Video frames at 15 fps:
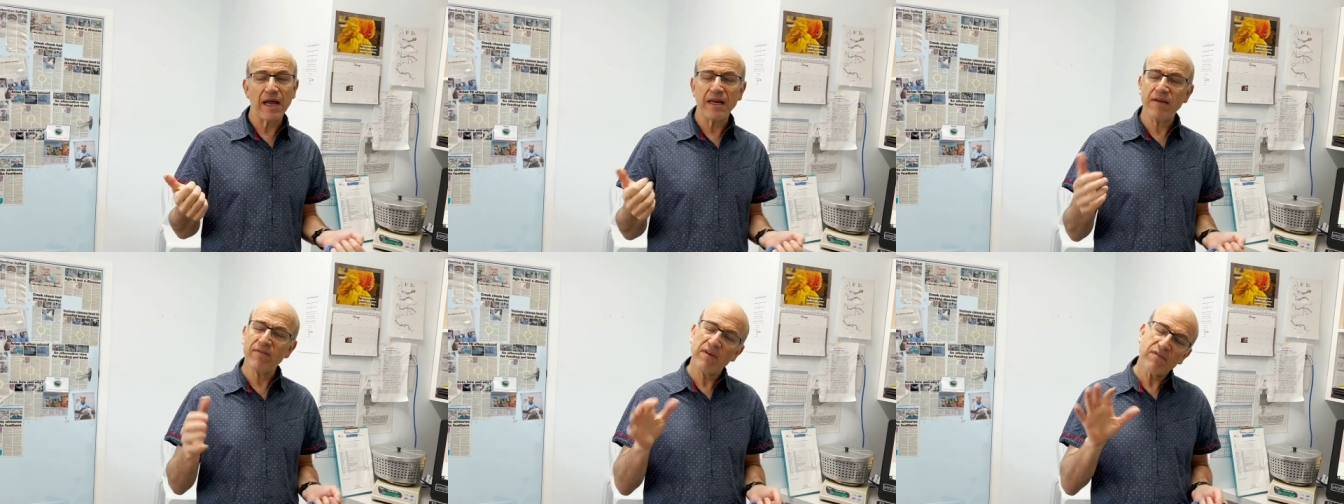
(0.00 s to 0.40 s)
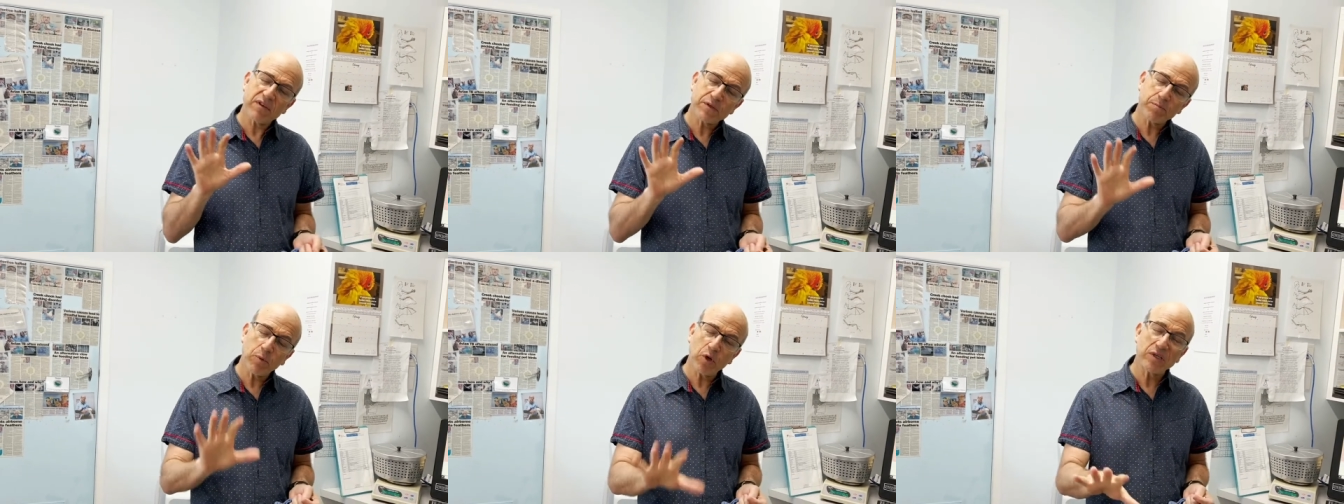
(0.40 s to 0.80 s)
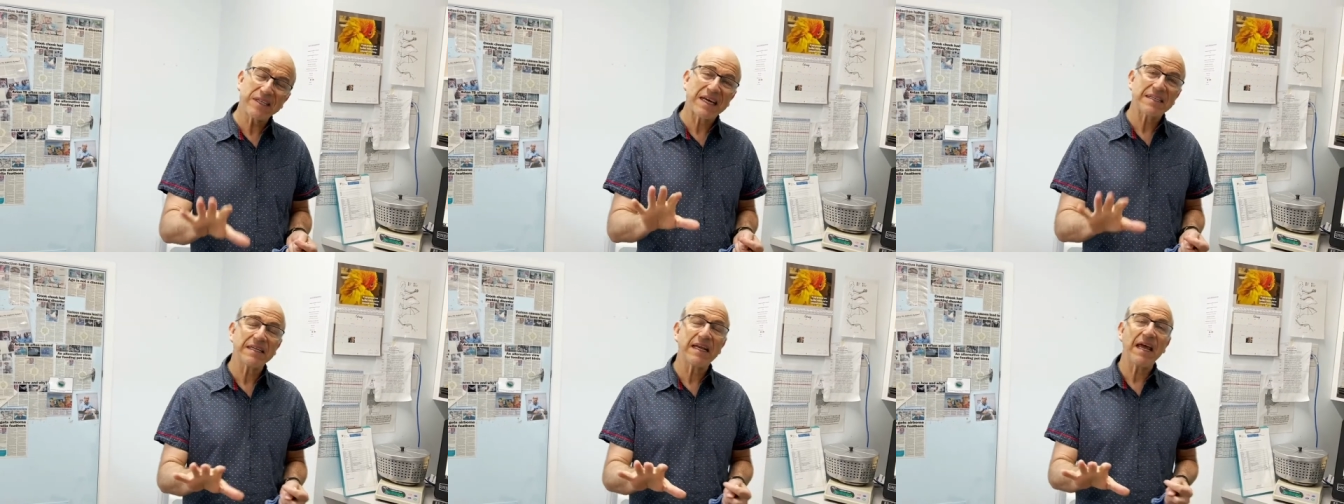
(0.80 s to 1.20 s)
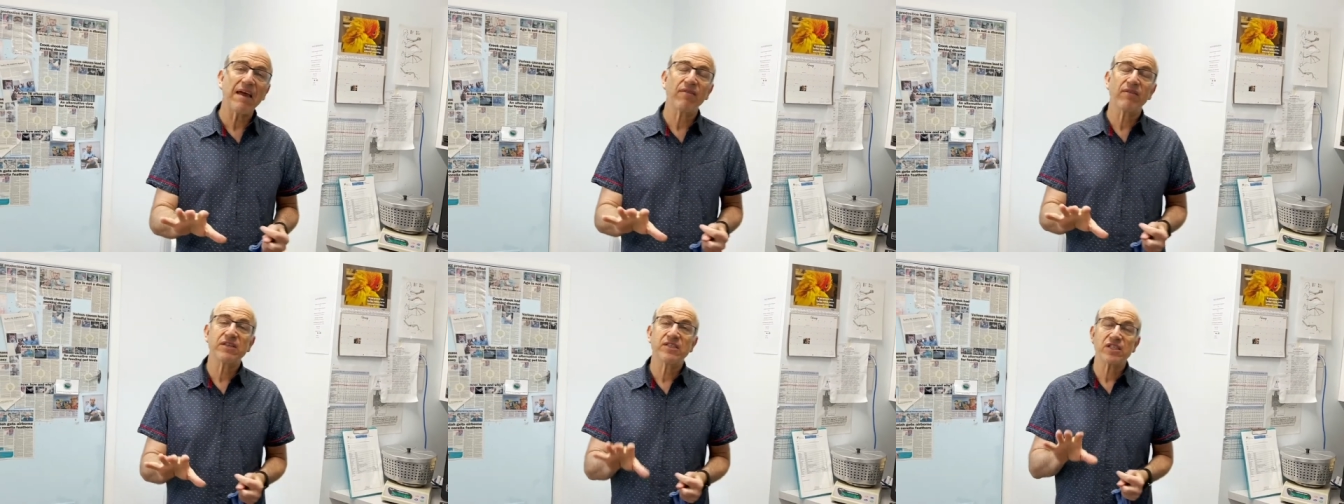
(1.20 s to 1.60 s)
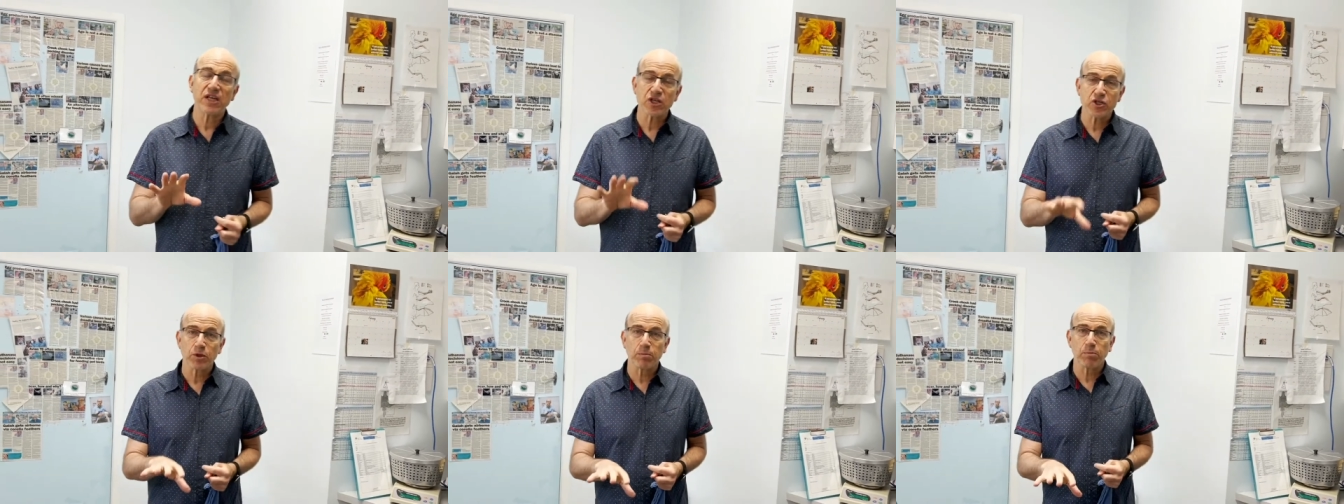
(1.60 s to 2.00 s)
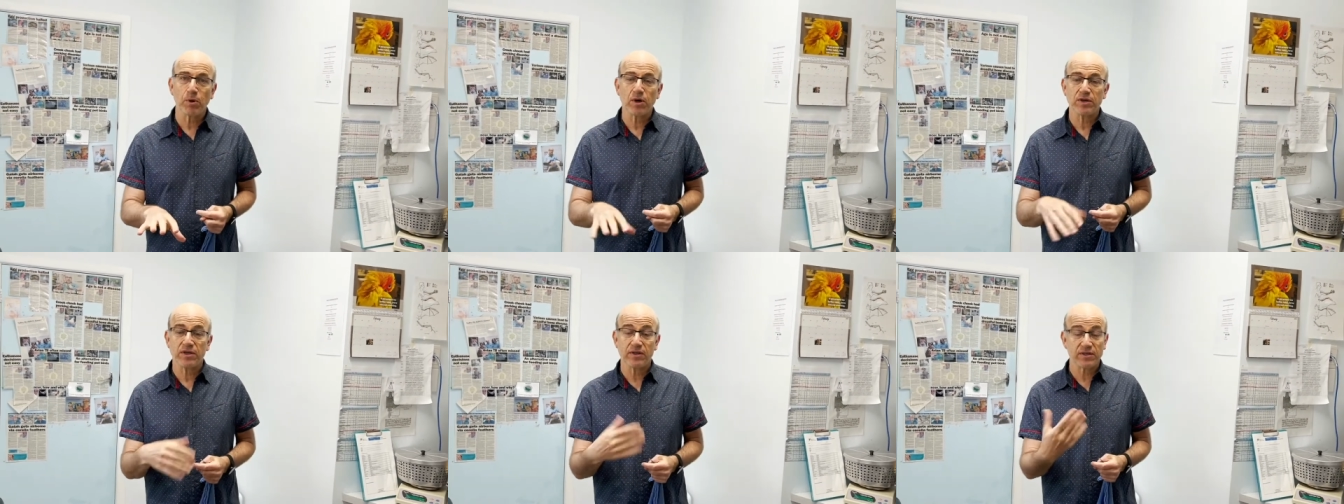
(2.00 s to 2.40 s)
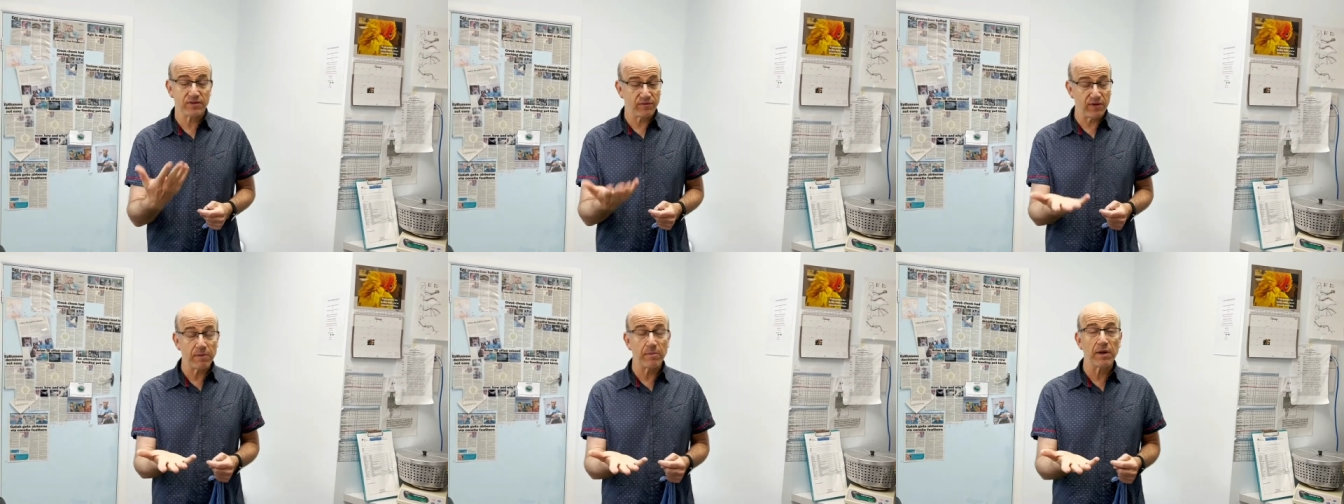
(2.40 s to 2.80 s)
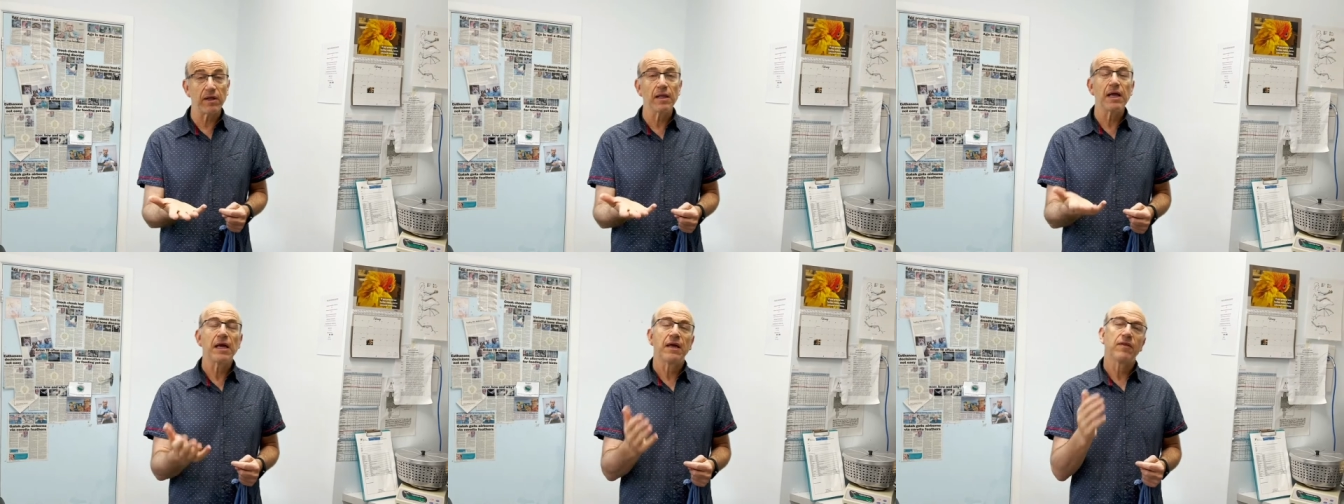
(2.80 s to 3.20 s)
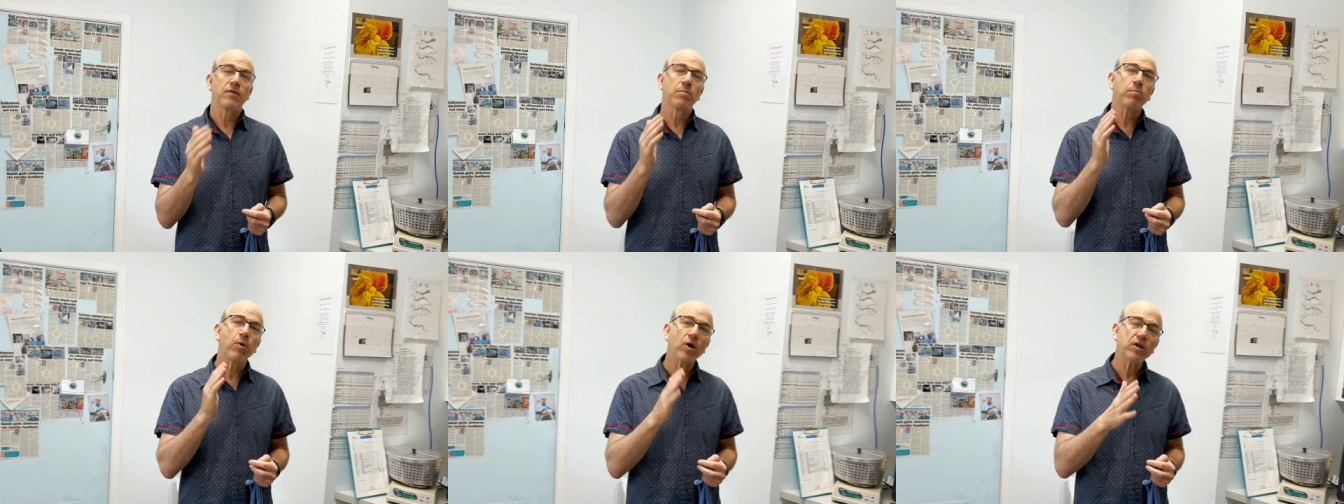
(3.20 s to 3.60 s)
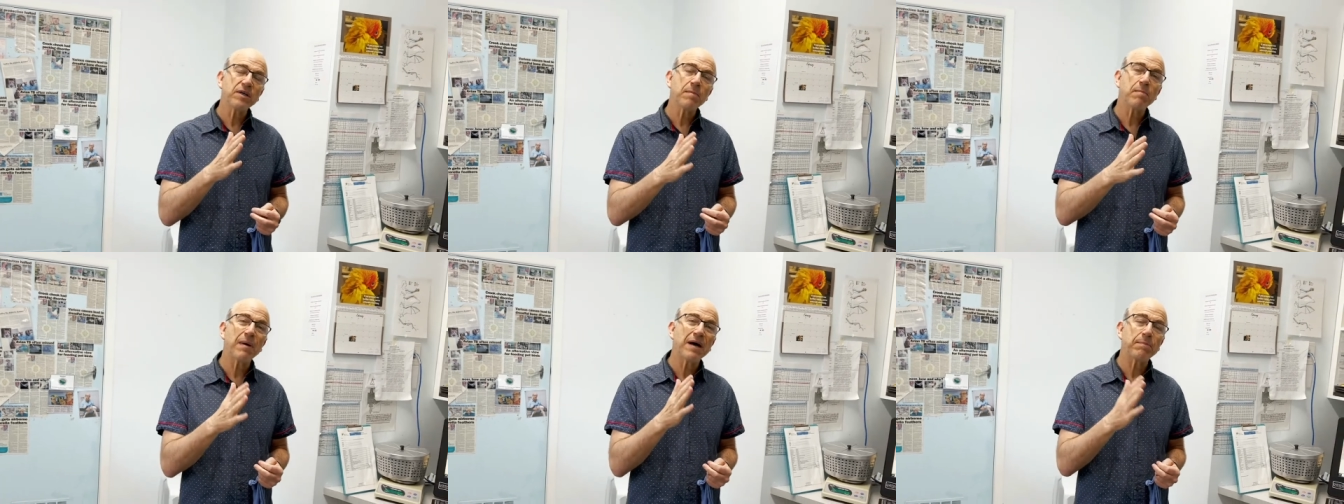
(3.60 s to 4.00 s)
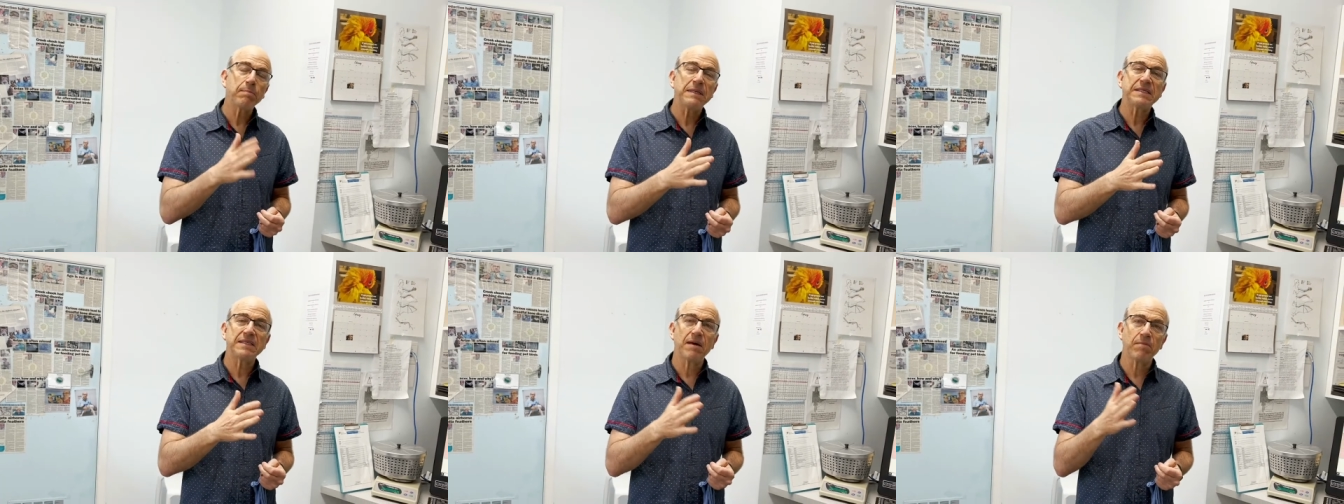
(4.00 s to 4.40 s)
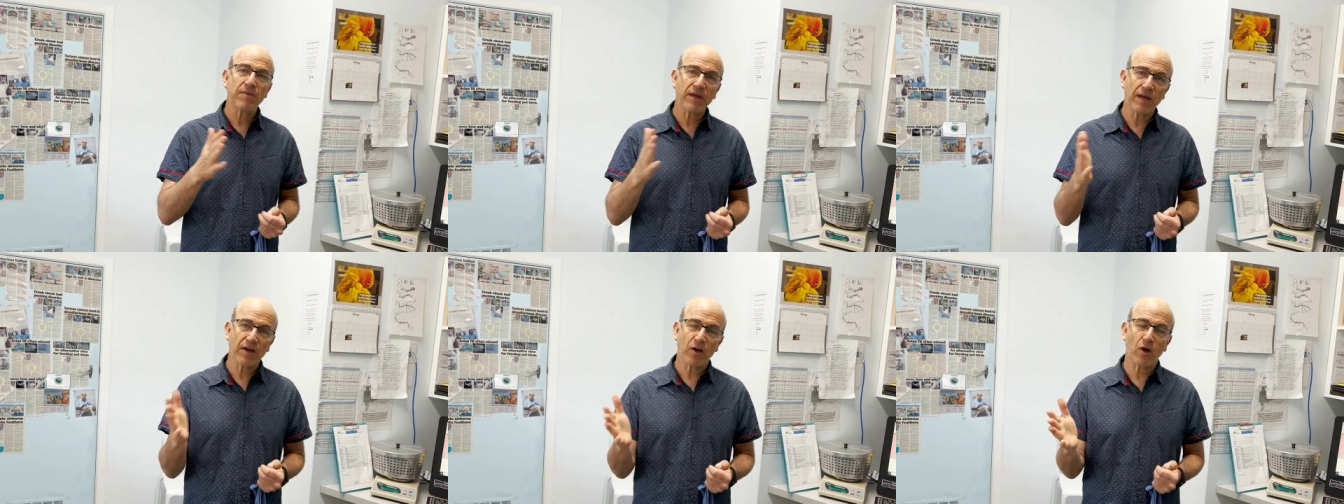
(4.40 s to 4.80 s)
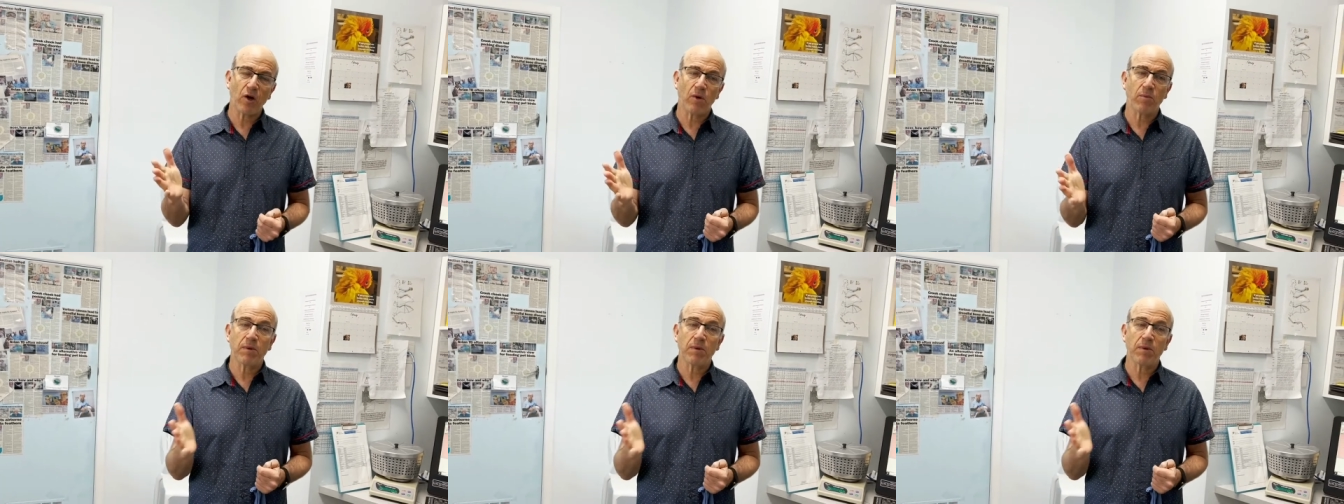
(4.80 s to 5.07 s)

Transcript: And even if this bird doesn't have a sexual partner, this female, the partner might be something at home.